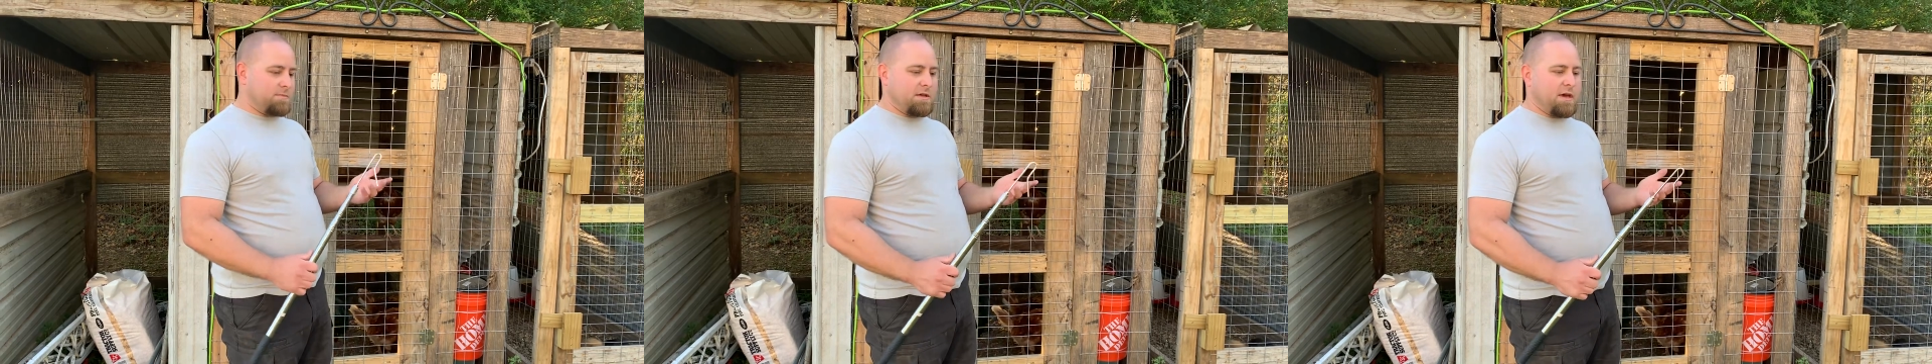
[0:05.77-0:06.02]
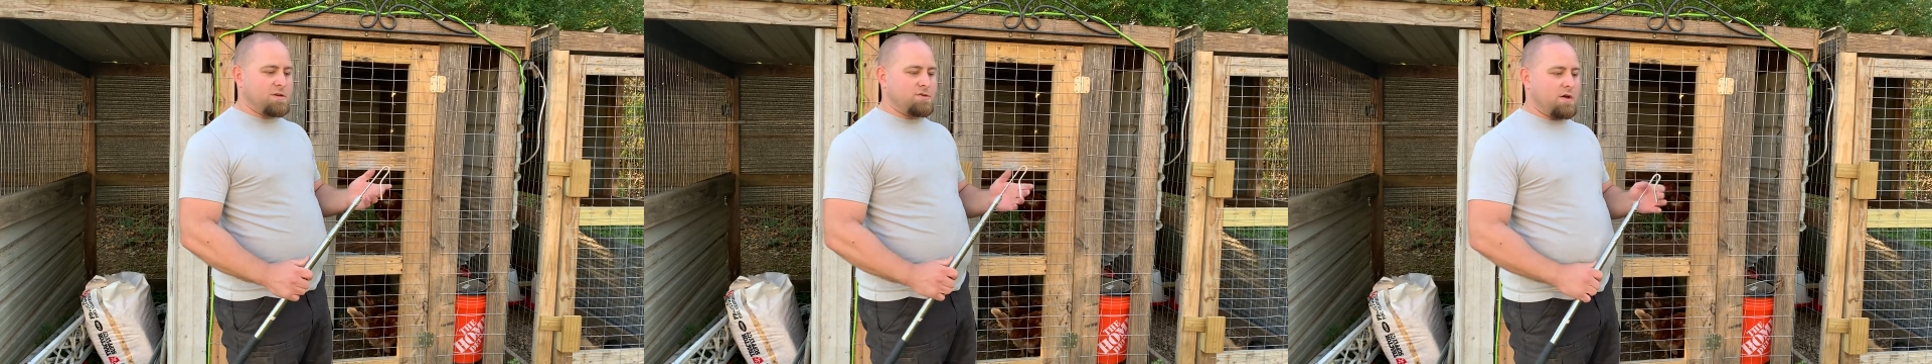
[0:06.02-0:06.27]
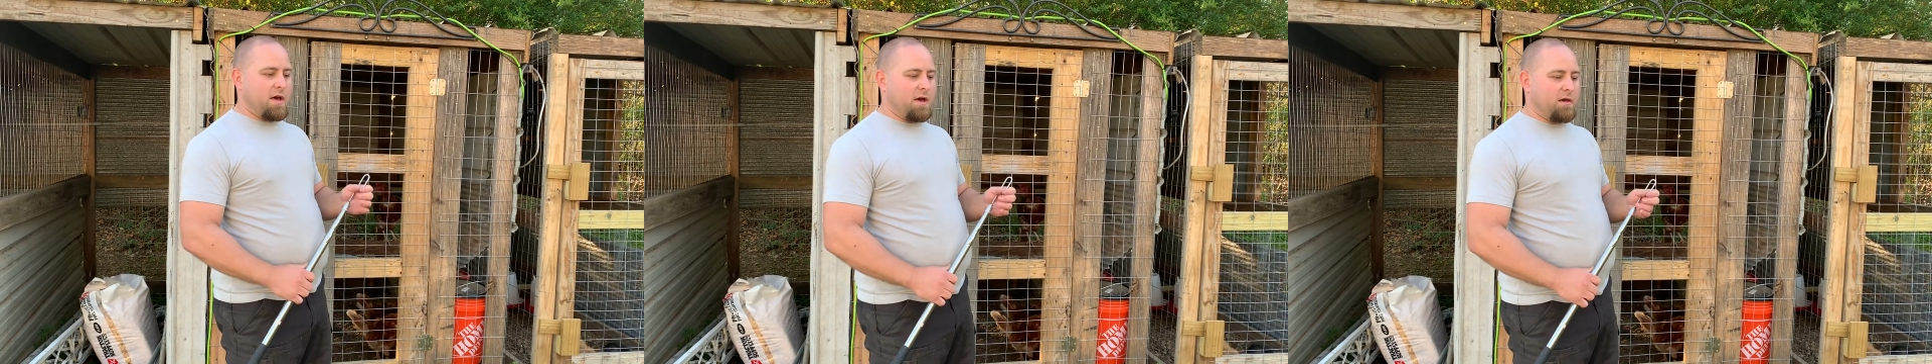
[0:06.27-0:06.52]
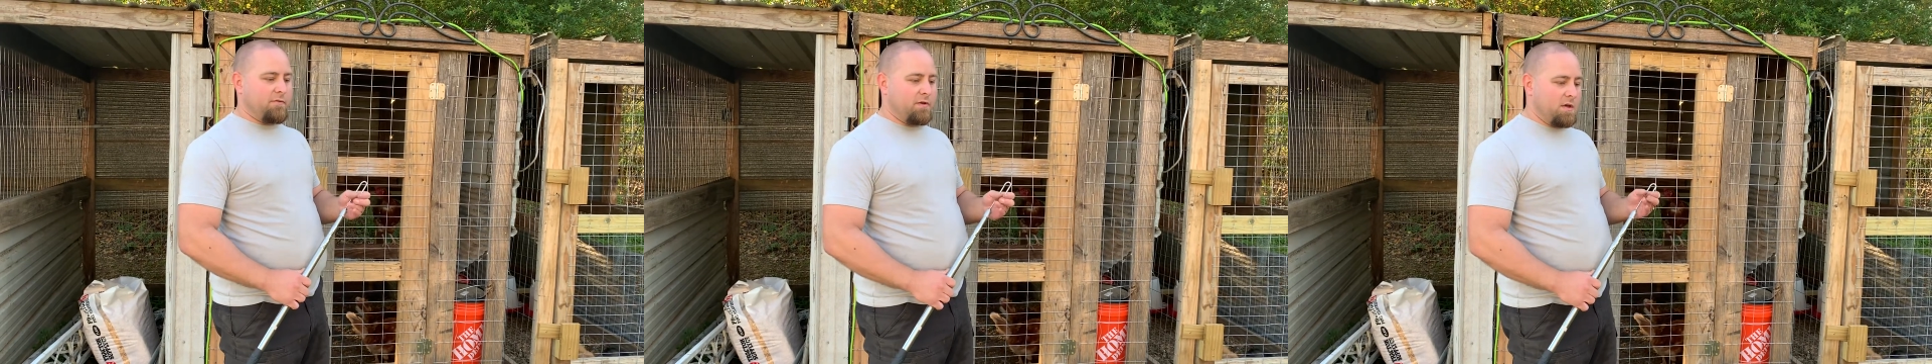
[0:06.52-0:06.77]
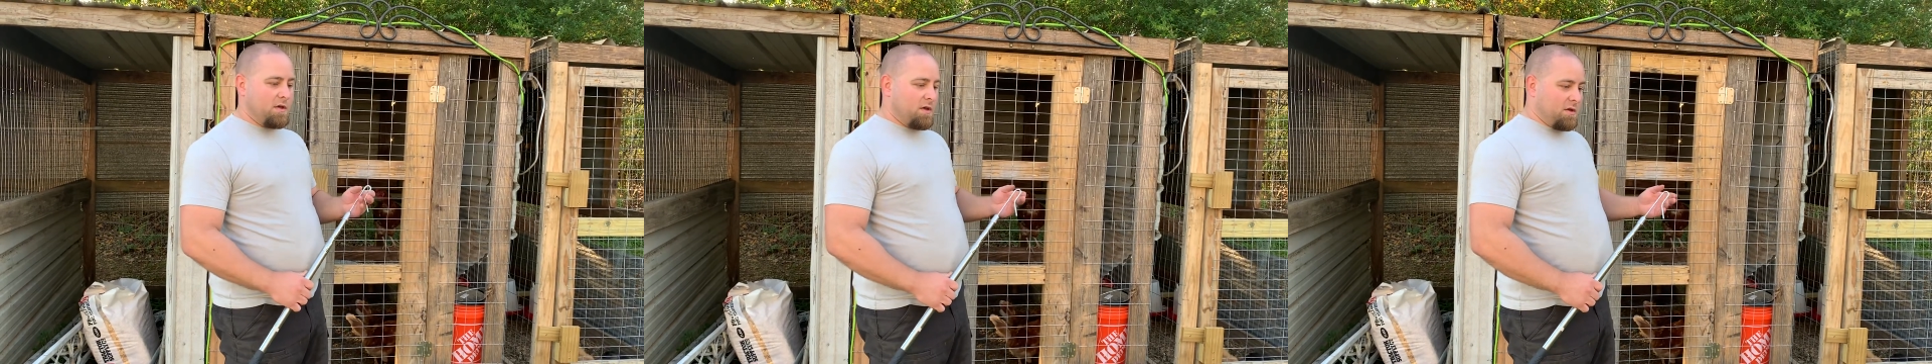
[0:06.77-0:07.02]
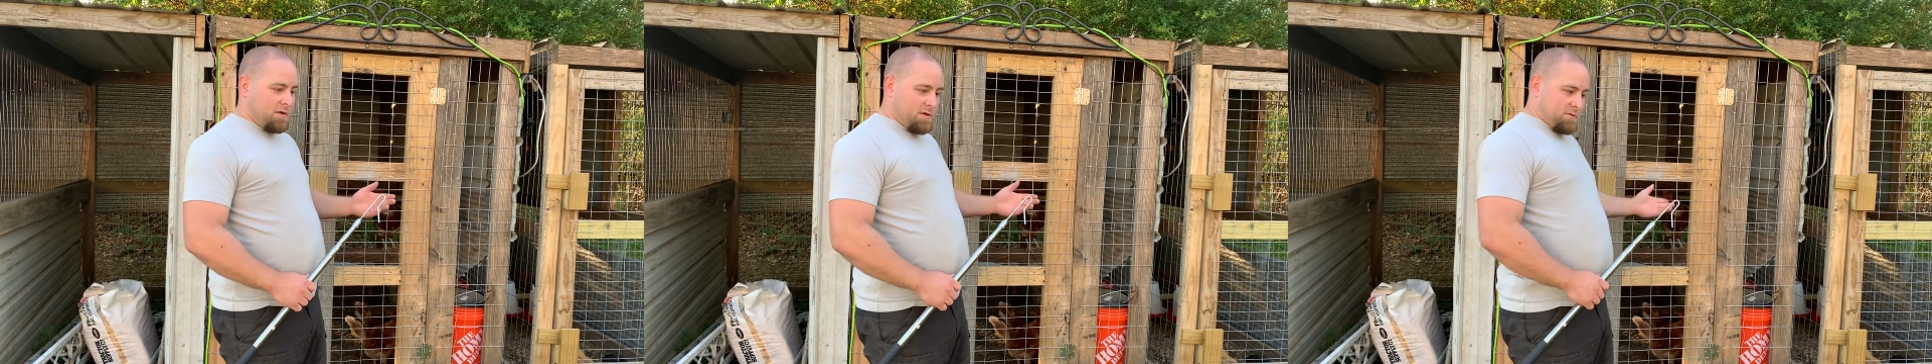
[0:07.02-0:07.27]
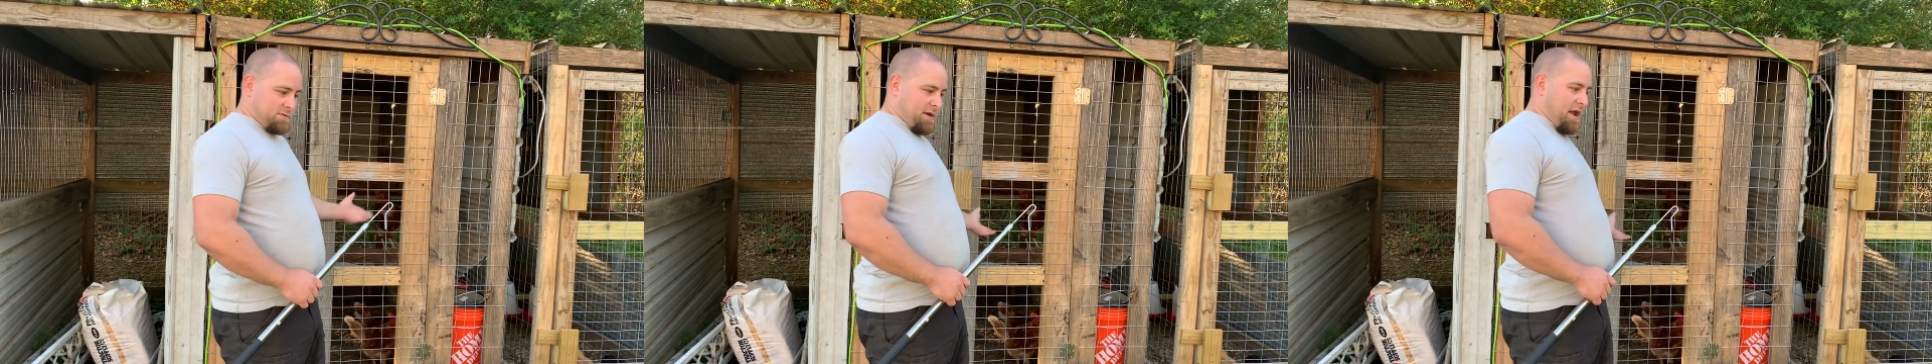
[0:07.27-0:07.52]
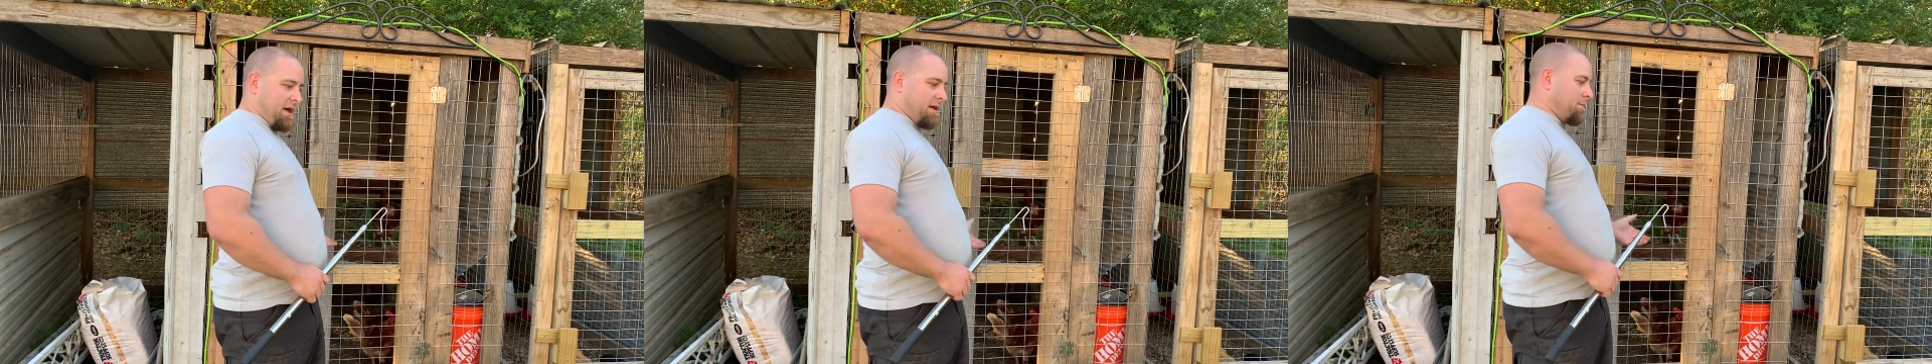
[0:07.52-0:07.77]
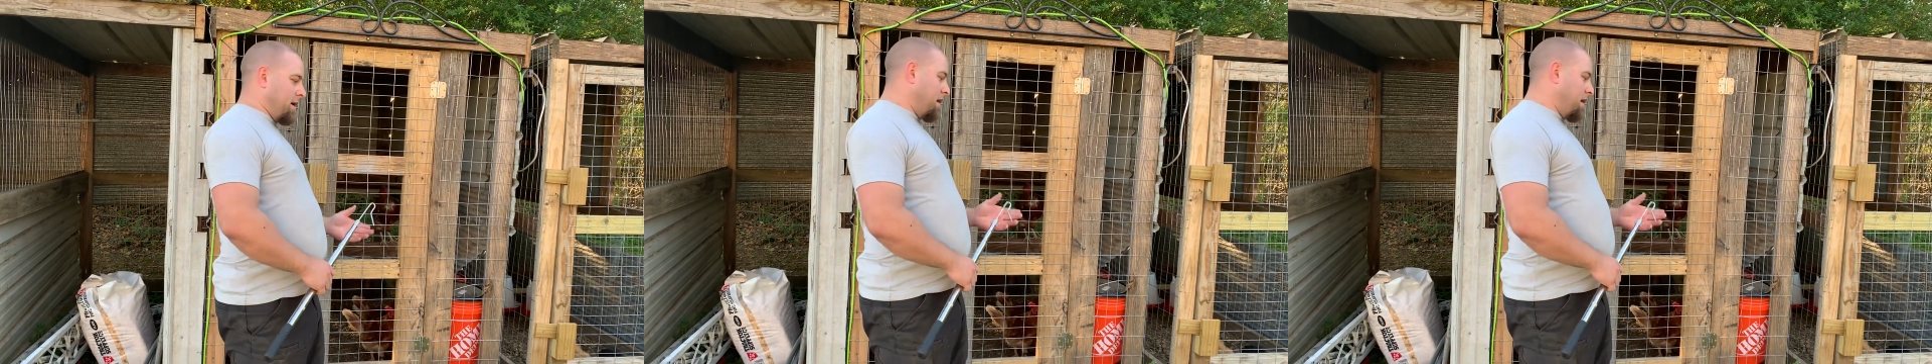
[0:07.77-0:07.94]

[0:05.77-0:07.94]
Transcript: in case you have, kind of like me